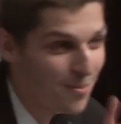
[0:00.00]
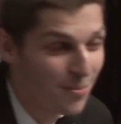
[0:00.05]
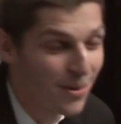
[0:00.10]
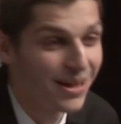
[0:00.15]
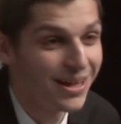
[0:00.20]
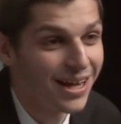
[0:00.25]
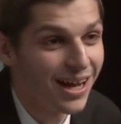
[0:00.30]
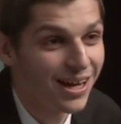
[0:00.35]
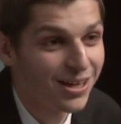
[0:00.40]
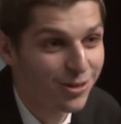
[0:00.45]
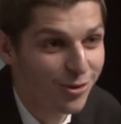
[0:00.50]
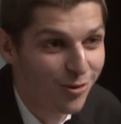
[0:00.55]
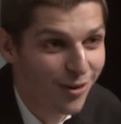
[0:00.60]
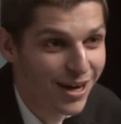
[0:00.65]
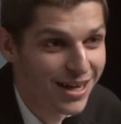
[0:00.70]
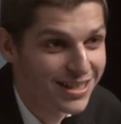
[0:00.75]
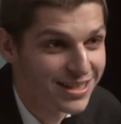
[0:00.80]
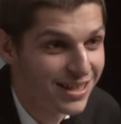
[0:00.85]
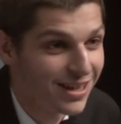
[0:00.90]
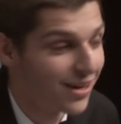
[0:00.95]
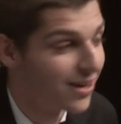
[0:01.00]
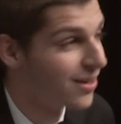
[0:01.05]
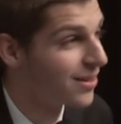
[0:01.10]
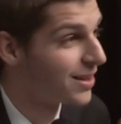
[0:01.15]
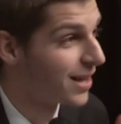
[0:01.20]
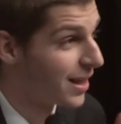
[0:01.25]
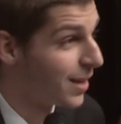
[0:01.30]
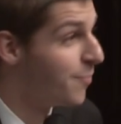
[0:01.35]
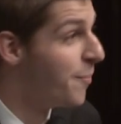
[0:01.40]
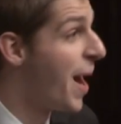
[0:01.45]
But none crazier
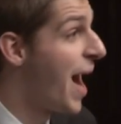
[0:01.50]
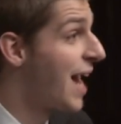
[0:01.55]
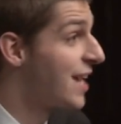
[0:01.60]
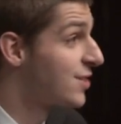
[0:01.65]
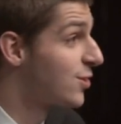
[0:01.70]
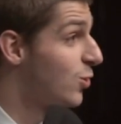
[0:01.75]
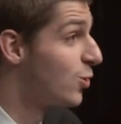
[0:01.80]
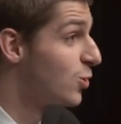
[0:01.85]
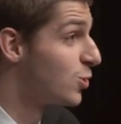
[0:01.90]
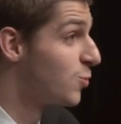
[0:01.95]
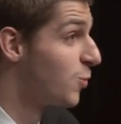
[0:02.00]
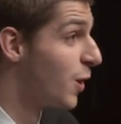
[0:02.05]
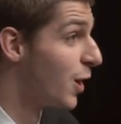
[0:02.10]
than the mass holes